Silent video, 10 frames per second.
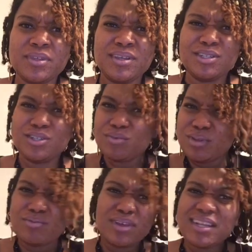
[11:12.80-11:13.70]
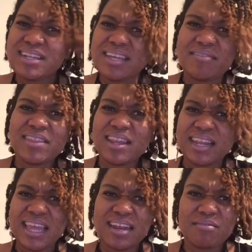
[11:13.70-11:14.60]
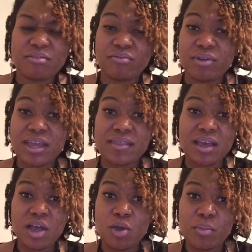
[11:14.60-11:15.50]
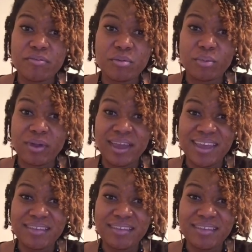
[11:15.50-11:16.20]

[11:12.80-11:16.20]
Do we really live in the land of the free and the home of the brave?